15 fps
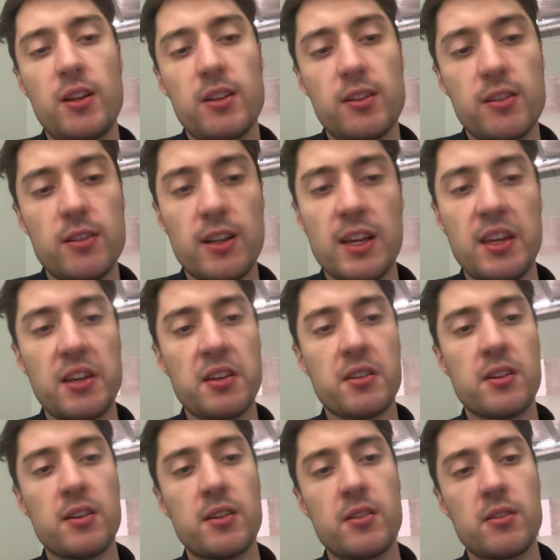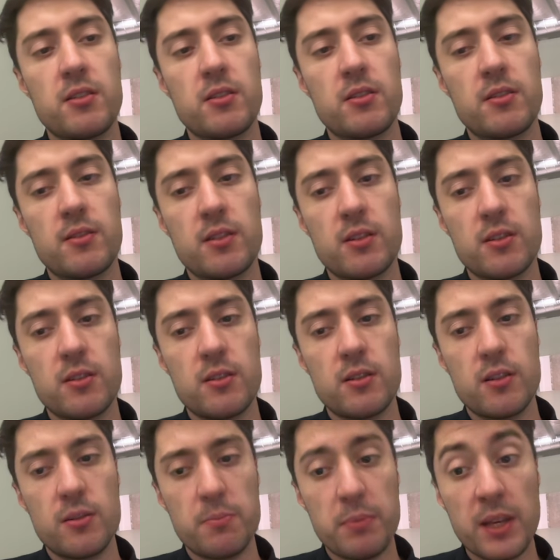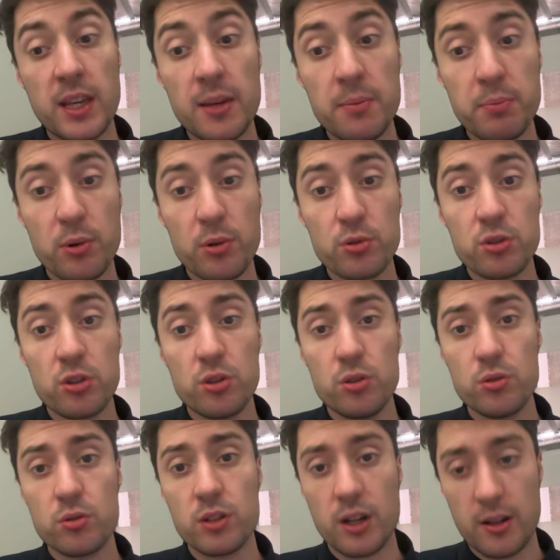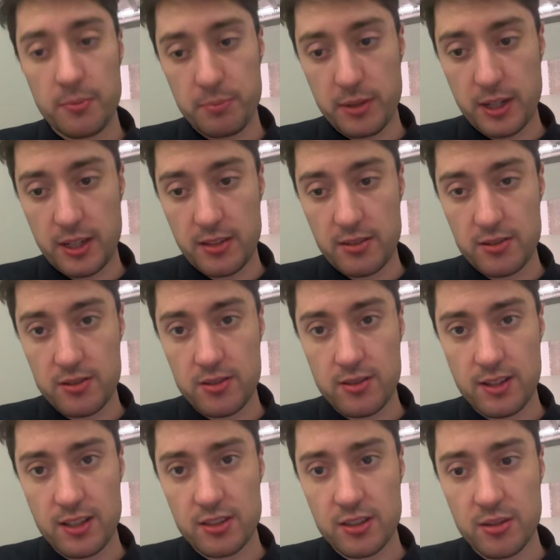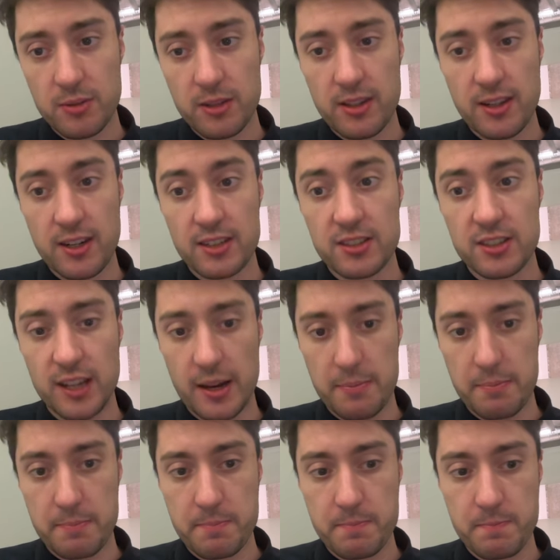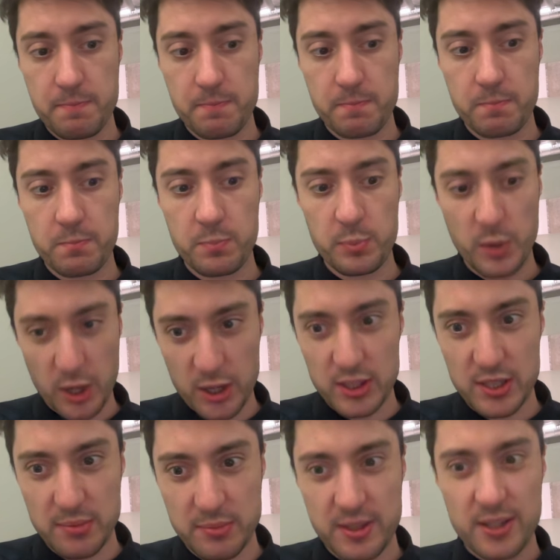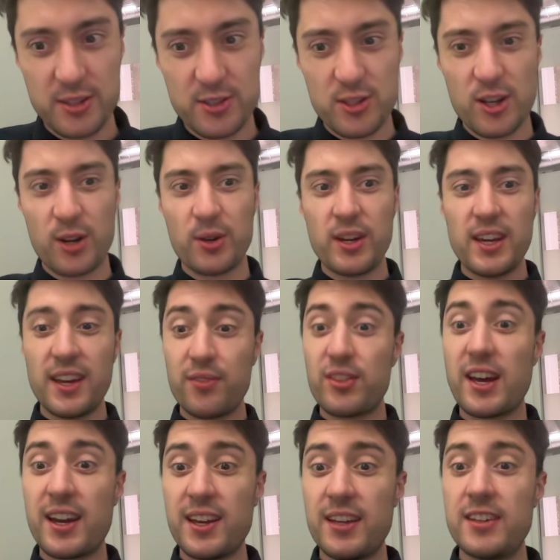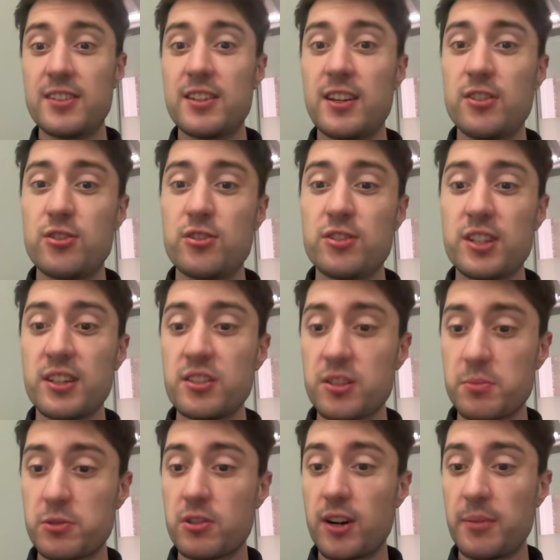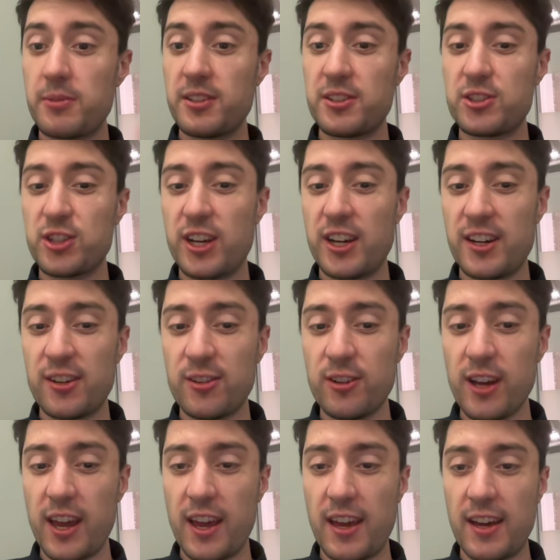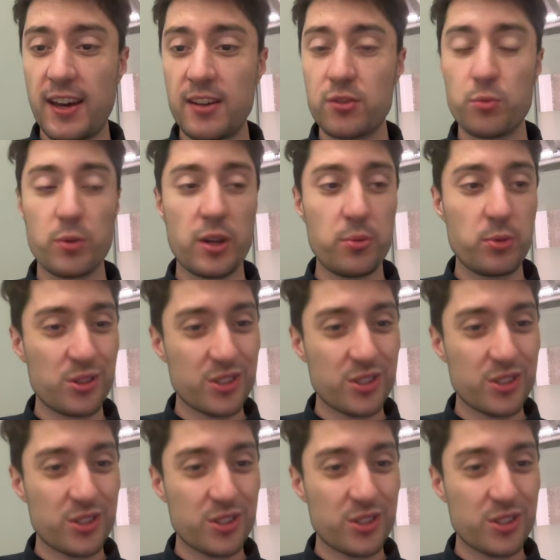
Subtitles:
link people to companies. That's going to be the next step. Awesome. So if that is interesting, subscribe to this channel and we will